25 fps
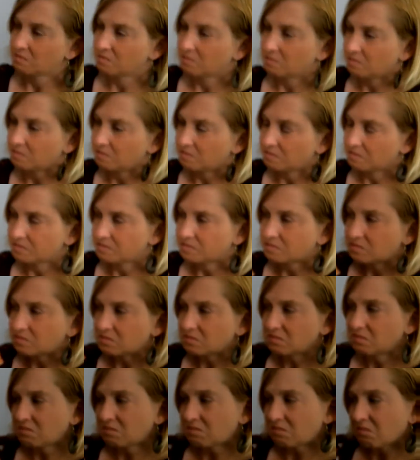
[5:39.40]

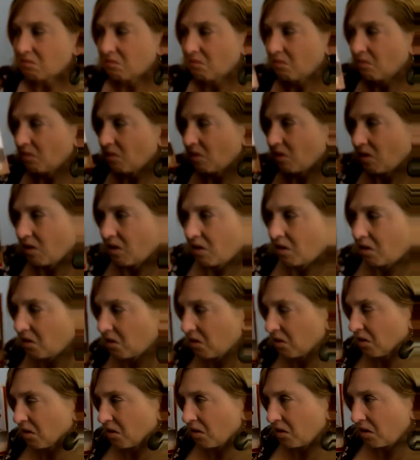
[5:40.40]

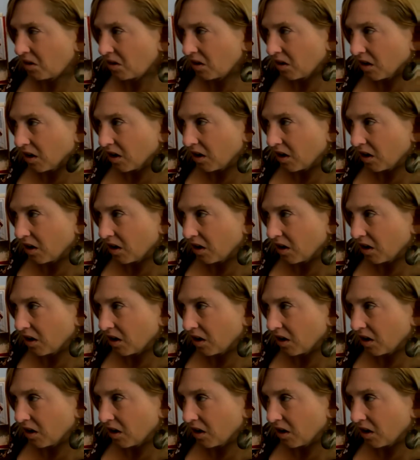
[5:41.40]
Nobody speaks.